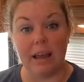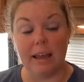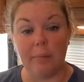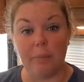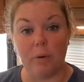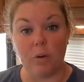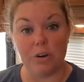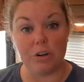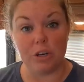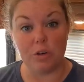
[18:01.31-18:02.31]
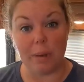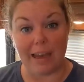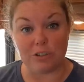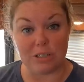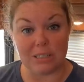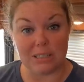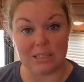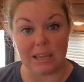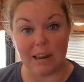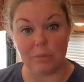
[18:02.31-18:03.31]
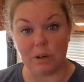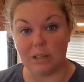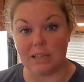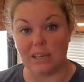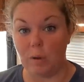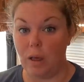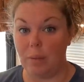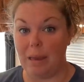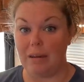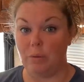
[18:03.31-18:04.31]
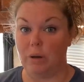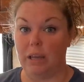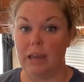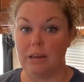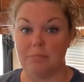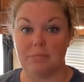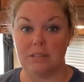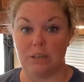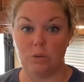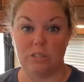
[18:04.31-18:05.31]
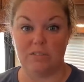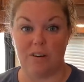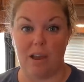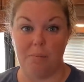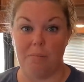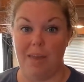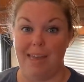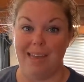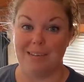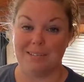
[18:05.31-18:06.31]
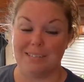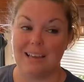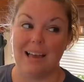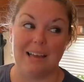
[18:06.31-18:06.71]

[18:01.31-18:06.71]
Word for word: um, ordered a new mattress, and we're going to tell you all about it when it comes and who it's from, and yep.